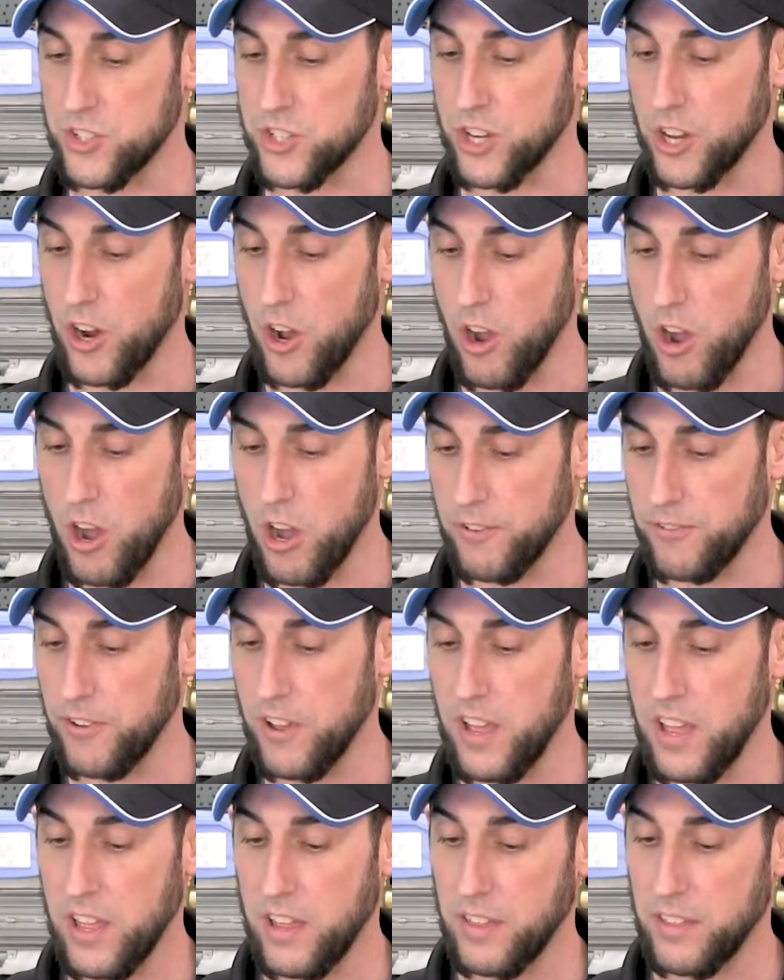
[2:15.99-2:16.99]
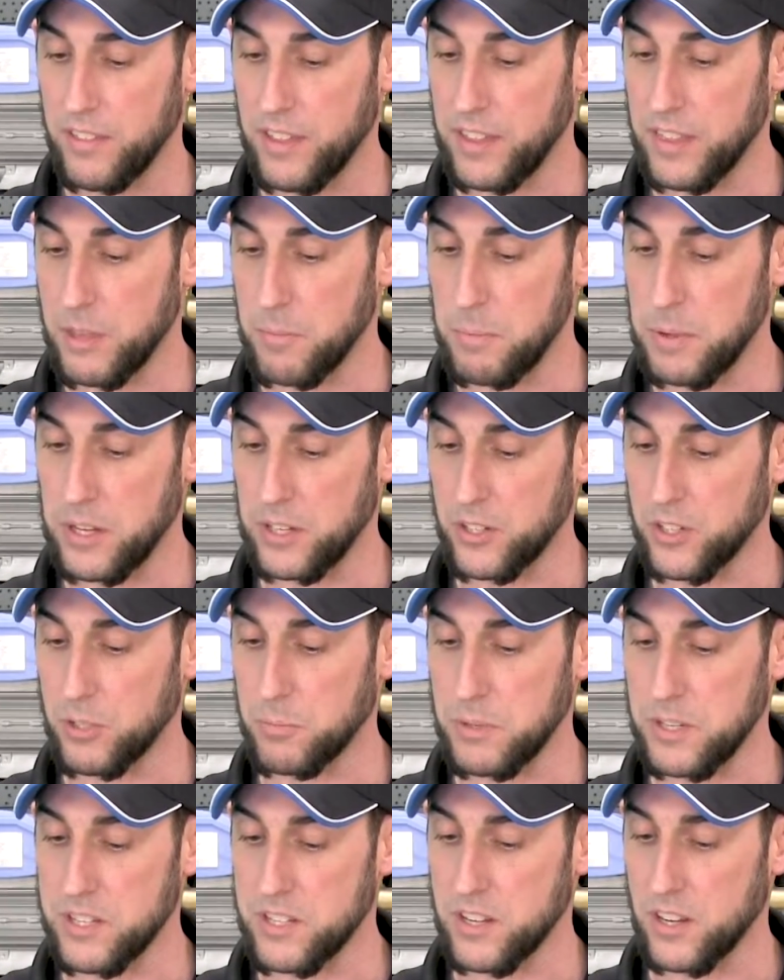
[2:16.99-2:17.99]
shut off, then the pin
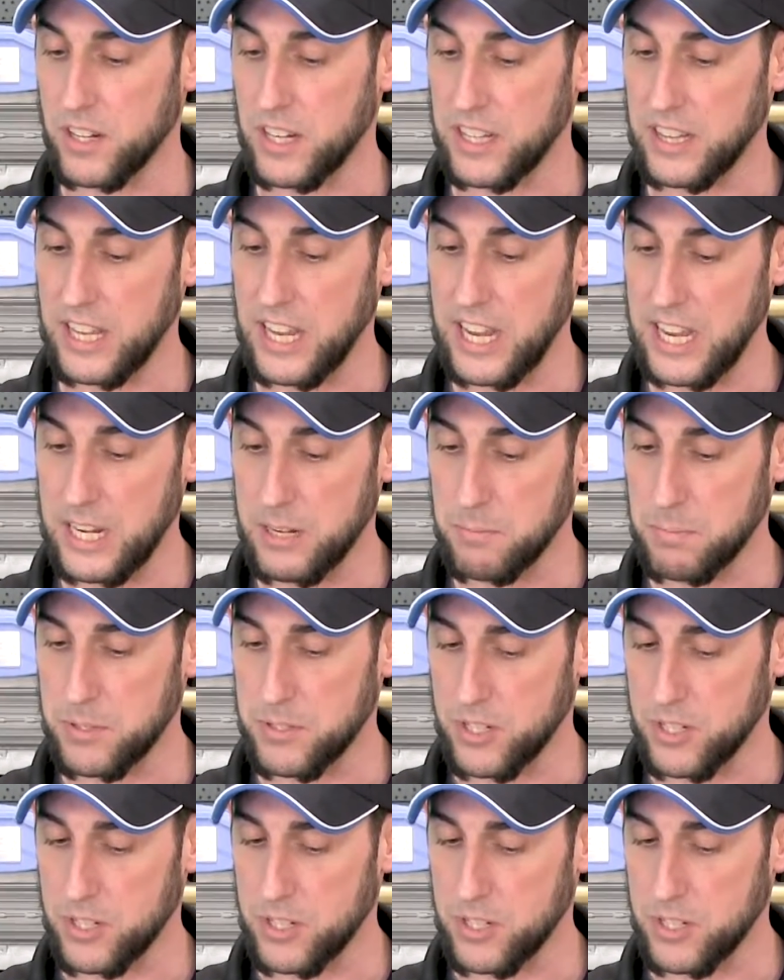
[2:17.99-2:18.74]
could be stuck in the in